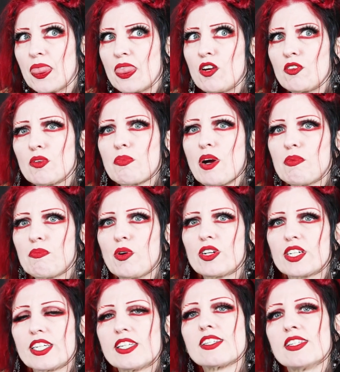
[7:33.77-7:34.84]
Though the prep
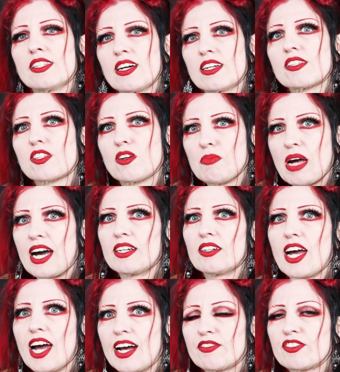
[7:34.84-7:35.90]
work is not so bad.
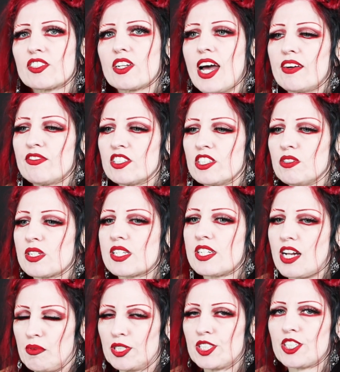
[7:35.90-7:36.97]
After you
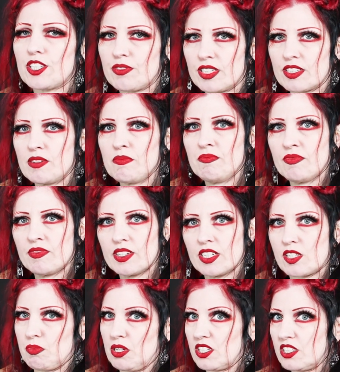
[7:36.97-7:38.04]
establish your rhythm,
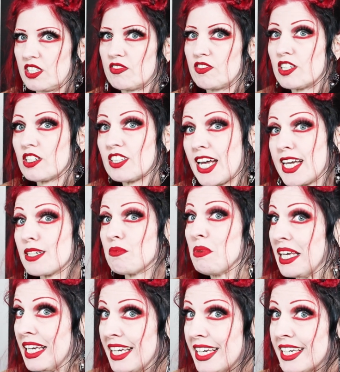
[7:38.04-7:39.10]
especially if you're like
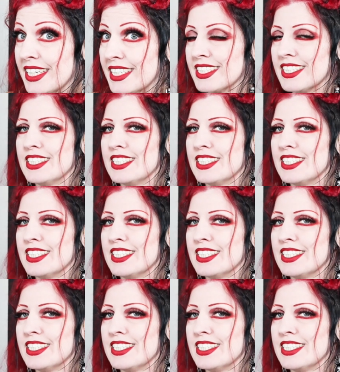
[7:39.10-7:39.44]
me,